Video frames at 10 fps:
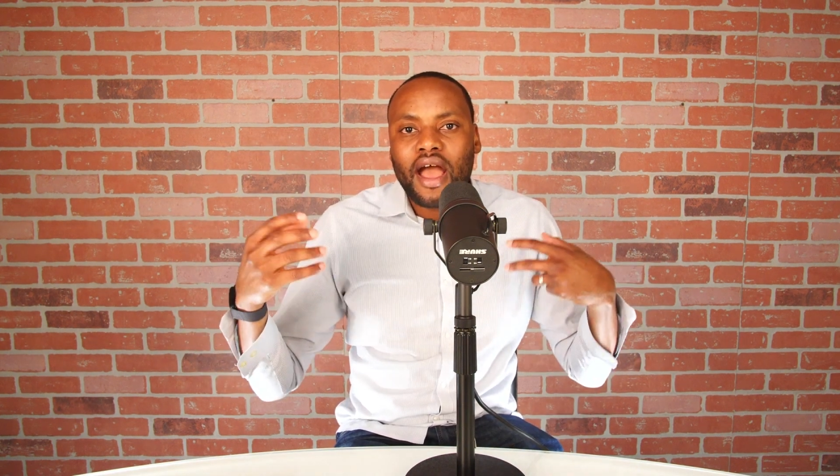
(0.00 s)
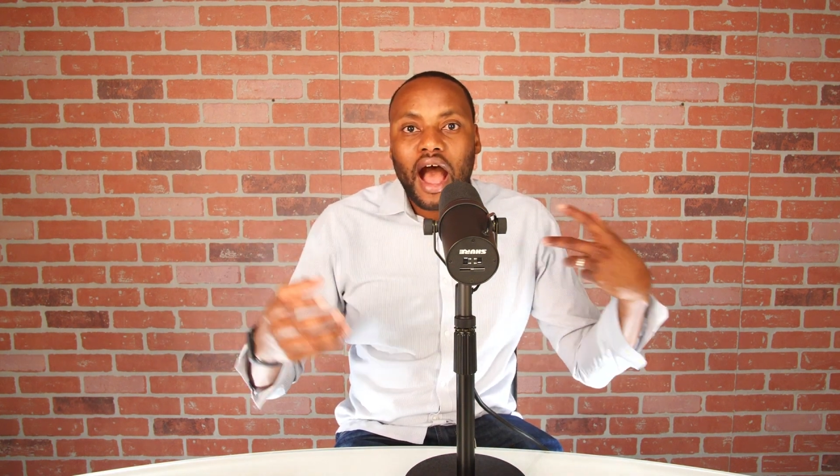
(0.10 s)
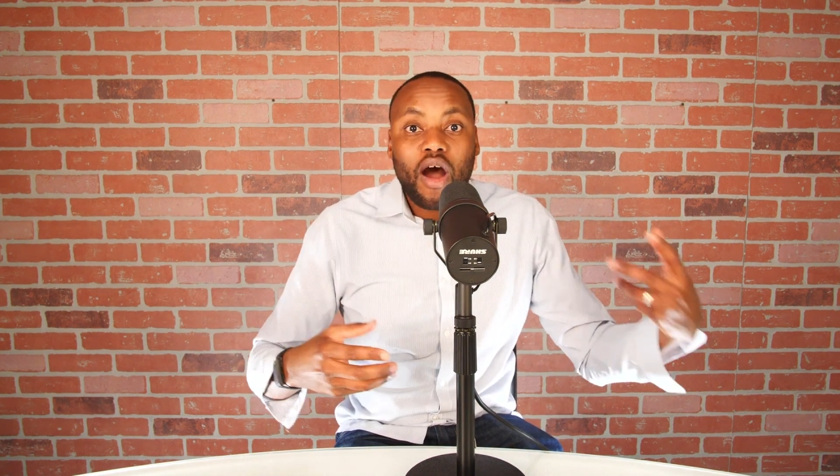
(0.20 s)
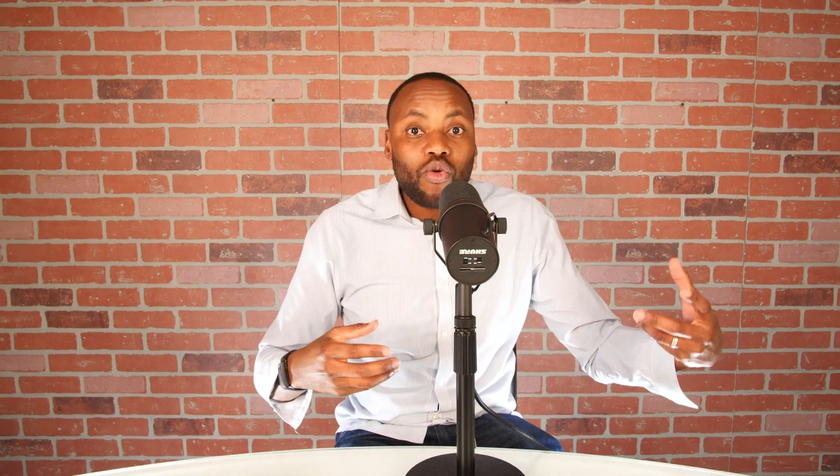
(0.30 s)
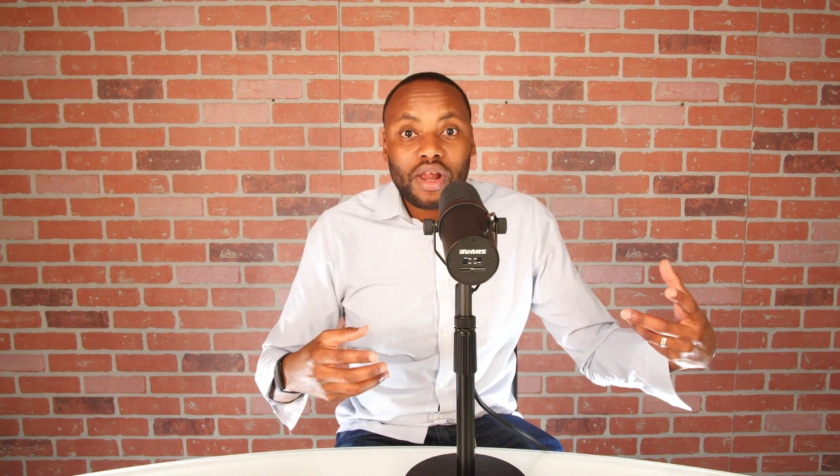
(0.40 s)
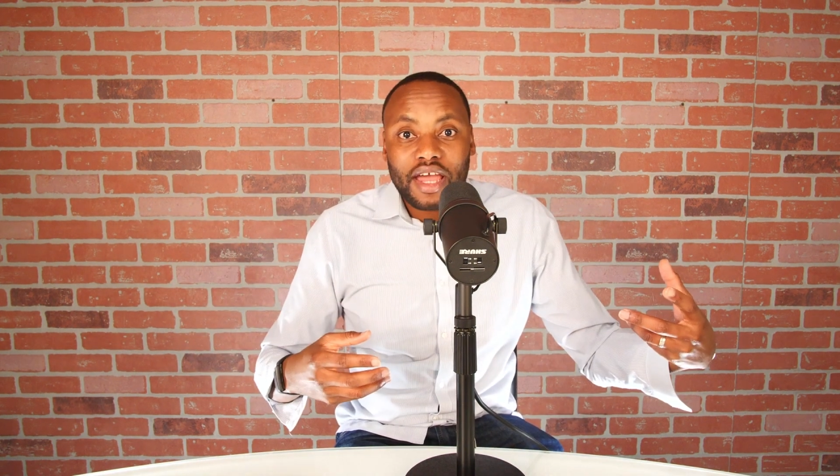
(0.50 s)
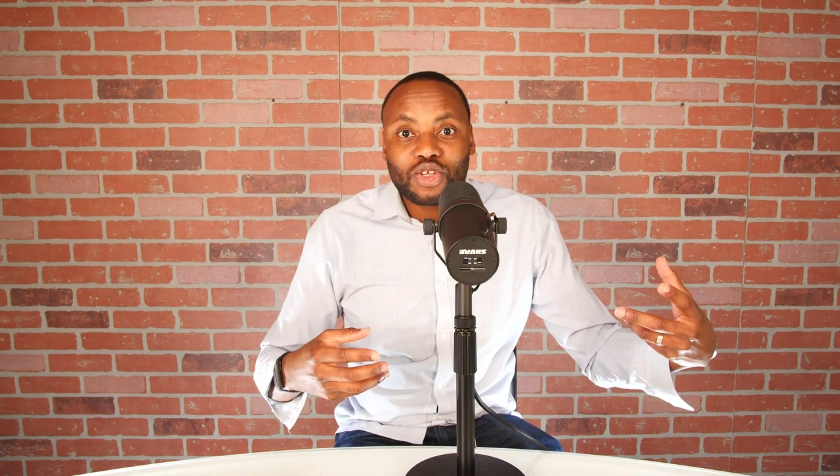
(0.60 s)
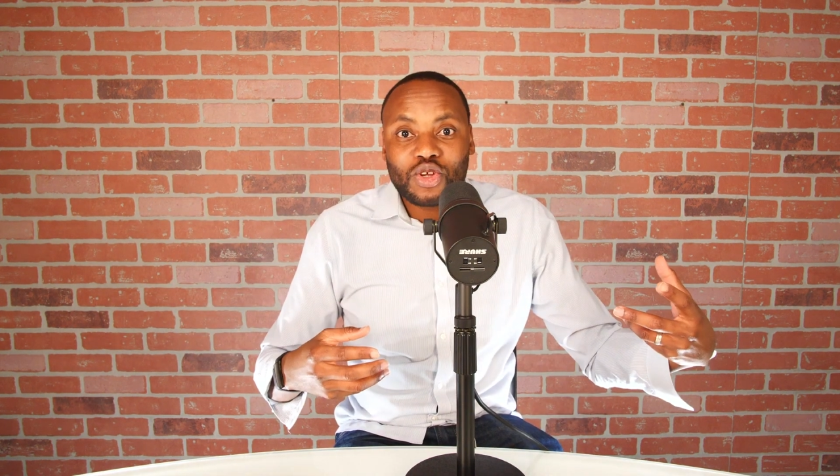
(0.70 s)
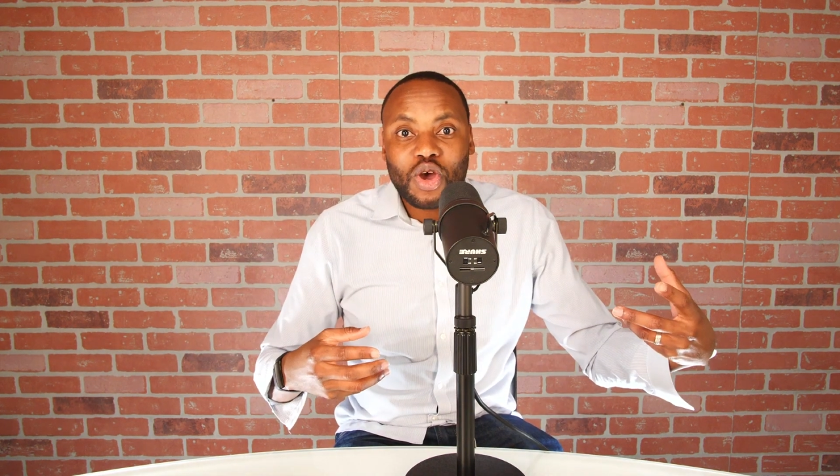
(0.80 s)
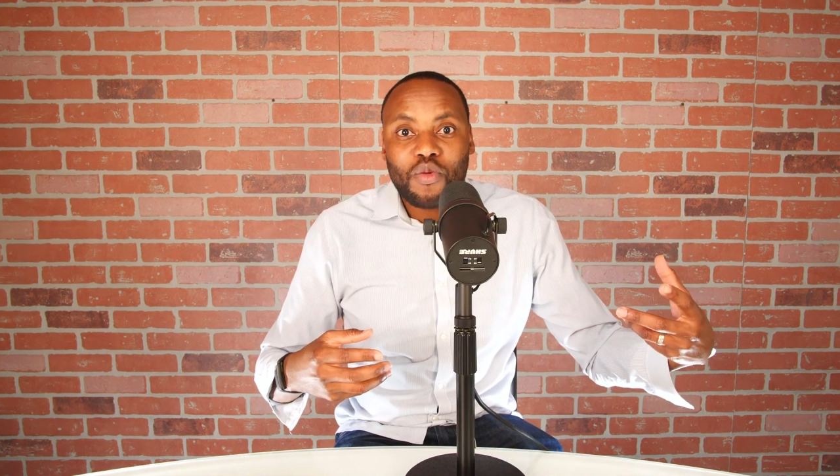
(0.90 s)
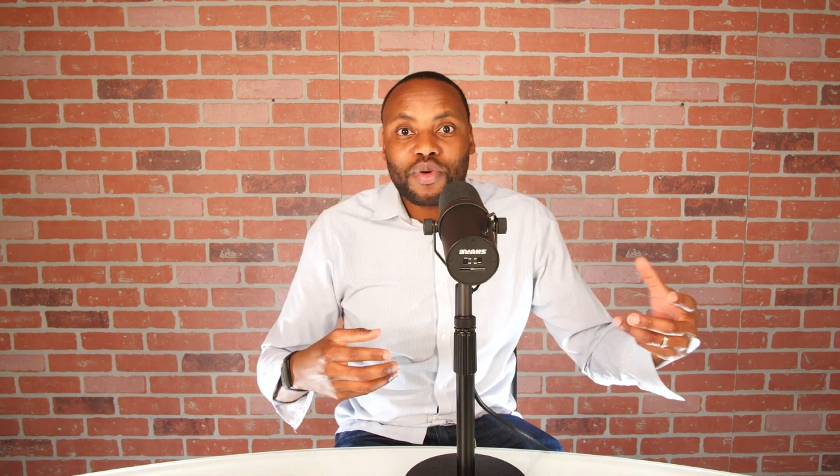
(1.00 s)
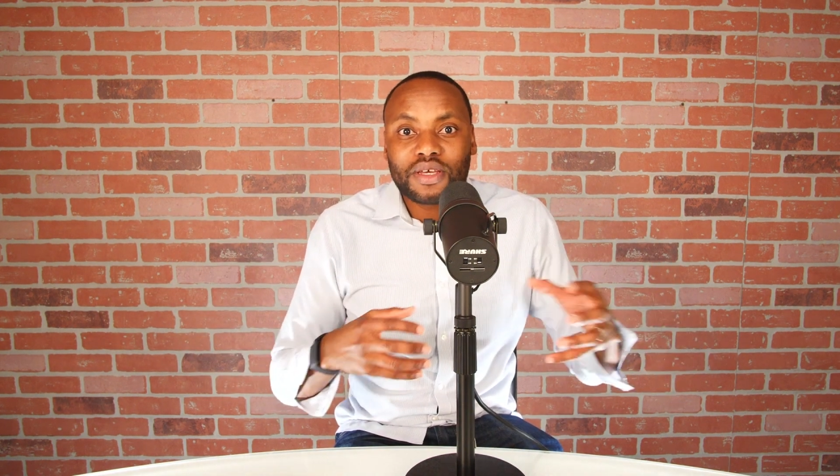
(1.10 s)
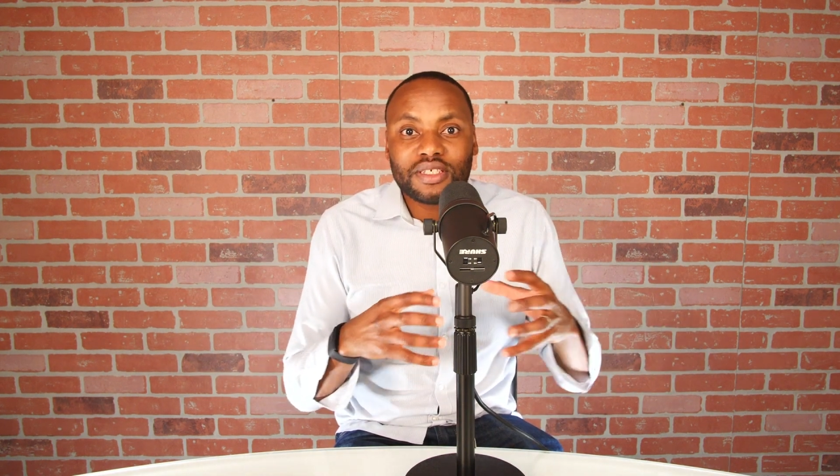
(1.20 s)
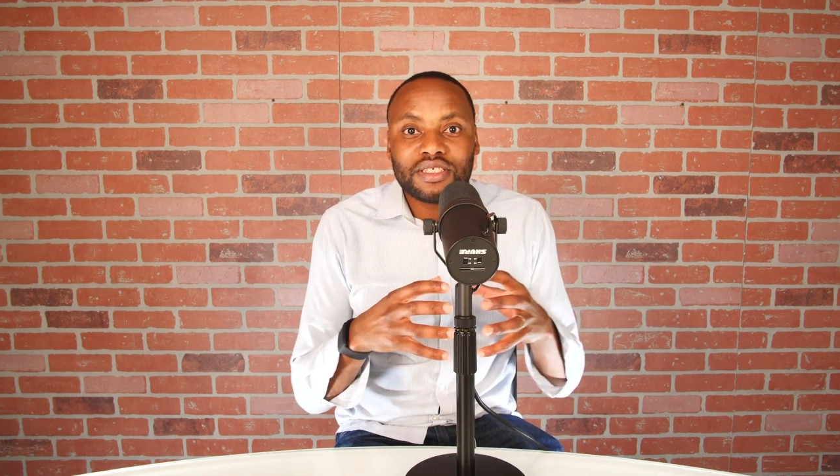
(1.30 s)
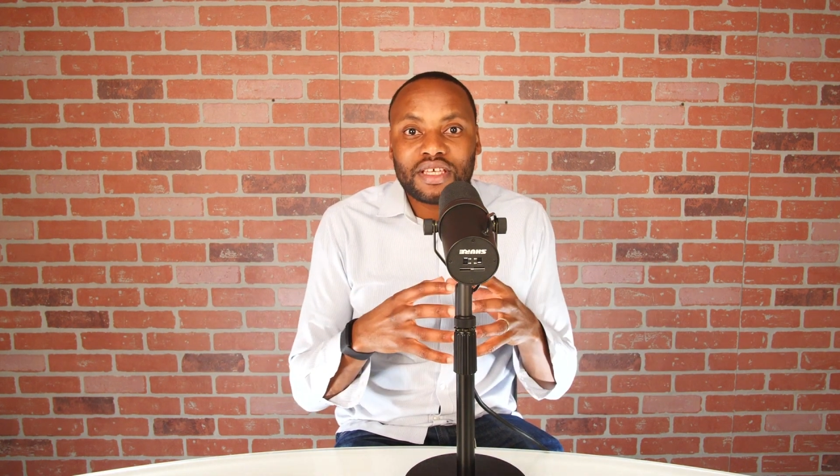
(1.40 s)
I would like to know,
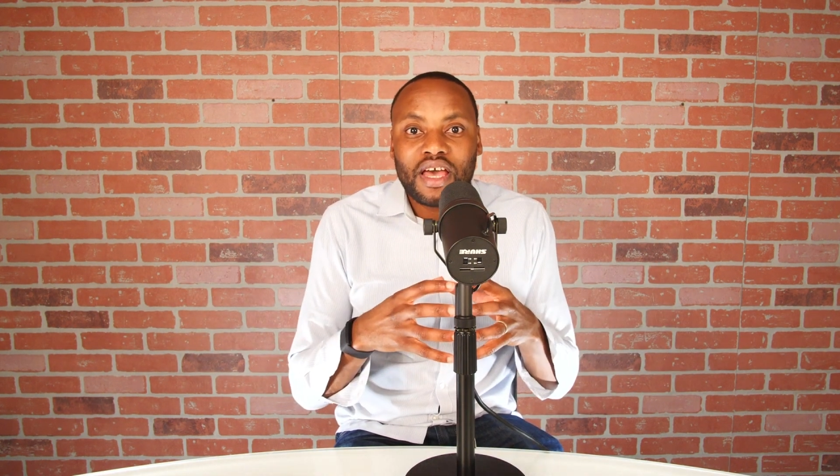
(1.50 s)
because